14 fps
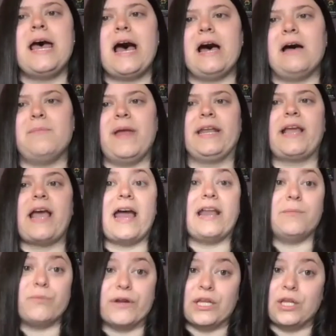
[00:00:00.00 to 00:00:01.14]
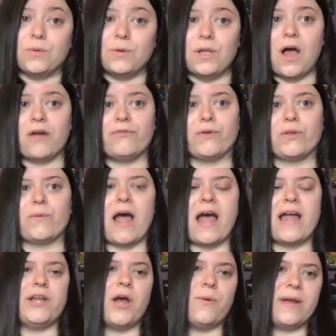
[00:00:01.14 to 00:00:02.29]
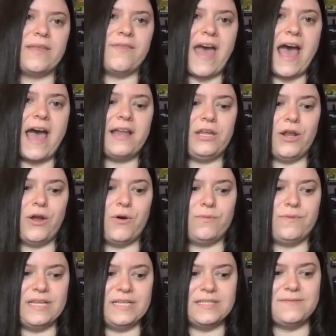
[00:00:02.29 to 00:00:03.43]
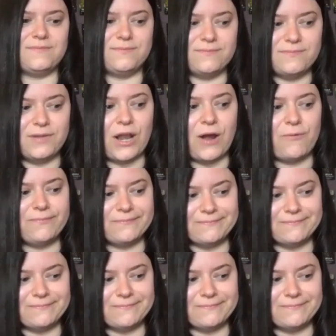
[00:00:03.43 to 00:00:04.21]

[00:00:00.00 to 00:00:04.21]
and kind of bring you along for the ride, knowing that, you know, these, you know,